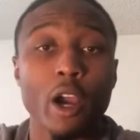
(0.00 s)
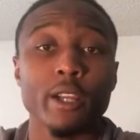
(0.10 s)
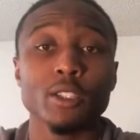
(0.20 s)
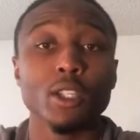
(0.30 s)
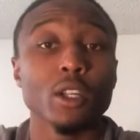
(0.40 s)

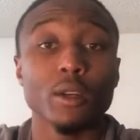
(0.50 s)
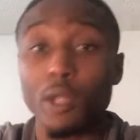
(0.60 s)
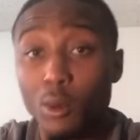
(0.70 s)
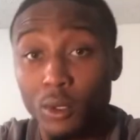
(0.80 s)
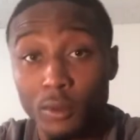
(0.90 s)
Alright, so
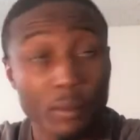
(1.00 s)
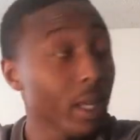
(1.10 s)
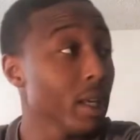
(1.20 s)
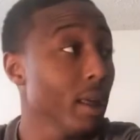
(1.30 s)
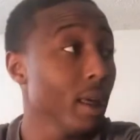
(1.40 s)
look, it was
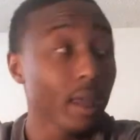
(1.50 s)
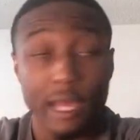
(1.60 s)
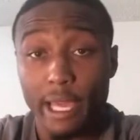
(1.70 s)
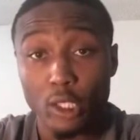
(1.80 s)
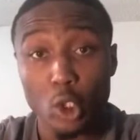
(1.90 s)
me
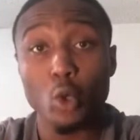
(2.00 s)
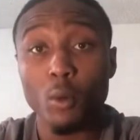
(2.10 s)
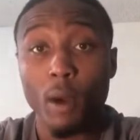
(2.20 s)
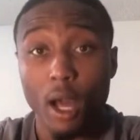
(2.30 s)
and two